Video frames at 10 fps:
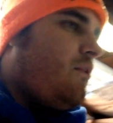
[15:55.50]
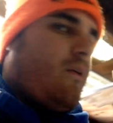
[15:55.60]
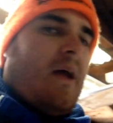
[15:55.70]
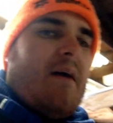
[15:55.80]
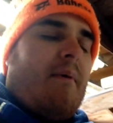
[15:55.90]
So
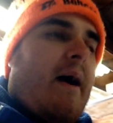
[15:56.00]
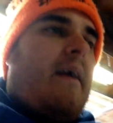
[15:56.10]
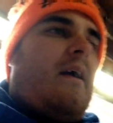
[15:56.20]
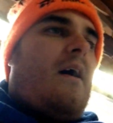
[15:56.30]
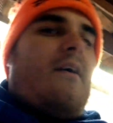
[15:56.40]
now
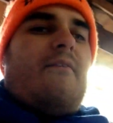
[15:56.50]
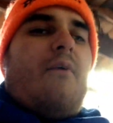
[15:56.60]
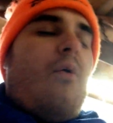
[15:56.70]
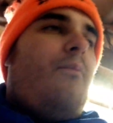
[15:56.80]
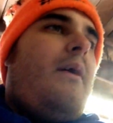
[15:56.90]
my uh,
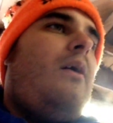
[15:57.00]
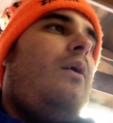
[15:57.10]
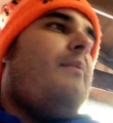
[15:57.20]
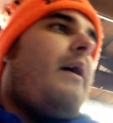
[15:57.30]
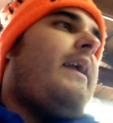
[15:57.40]
phone
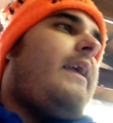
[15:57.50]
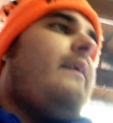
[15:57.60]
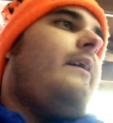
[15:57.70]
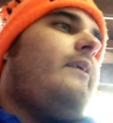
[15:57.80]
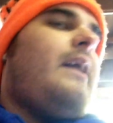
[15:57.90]
bill, my
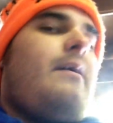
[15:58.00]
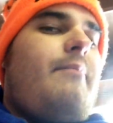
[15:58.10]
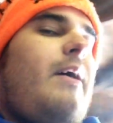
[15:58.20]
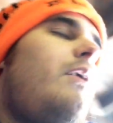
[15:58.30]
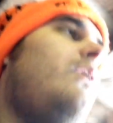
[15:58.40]
internet
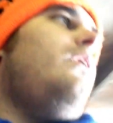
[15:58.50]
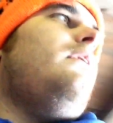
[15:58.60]
bill,